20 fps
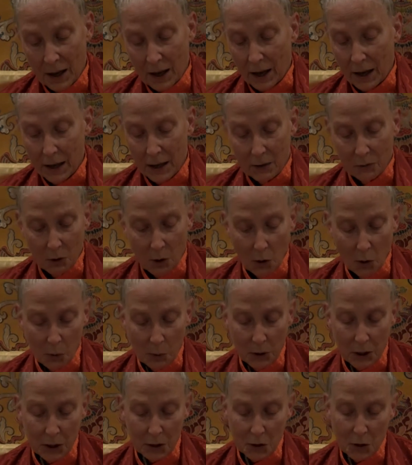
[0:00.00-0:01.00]
I have
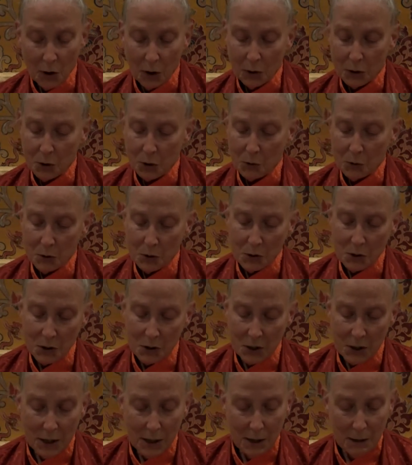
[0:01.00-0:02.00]
already taught you to
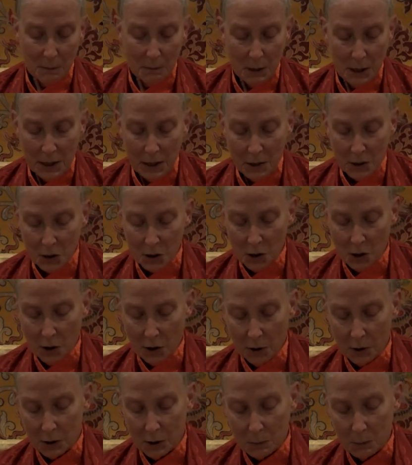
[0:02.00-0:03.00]
sing many
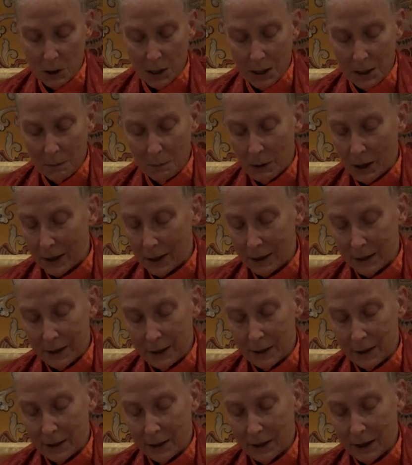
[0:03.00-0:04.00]
songs, many
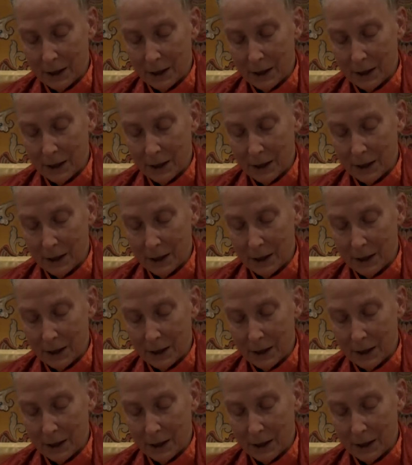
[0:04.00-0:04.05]
Bailini,